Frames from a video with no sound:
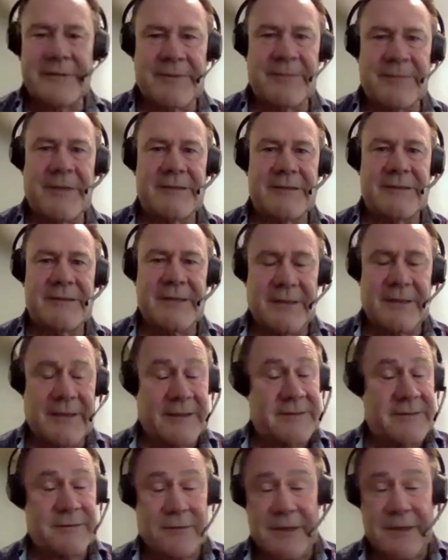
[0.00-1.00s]

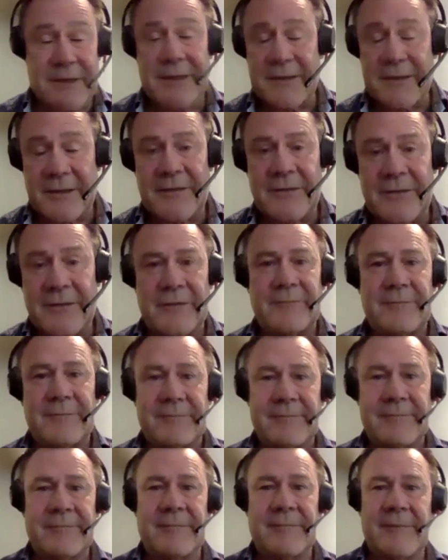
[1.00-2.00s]
That's great. Thank you.
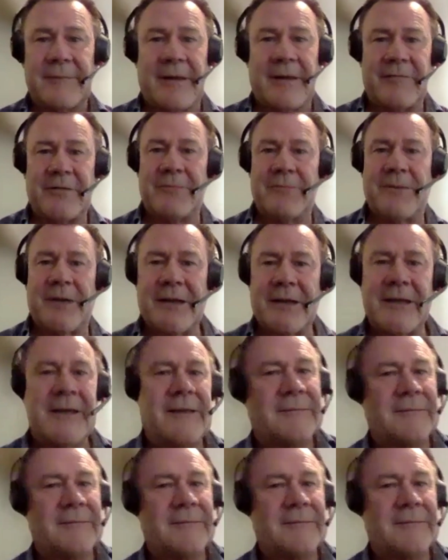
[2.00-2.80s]
Over to you, Parky.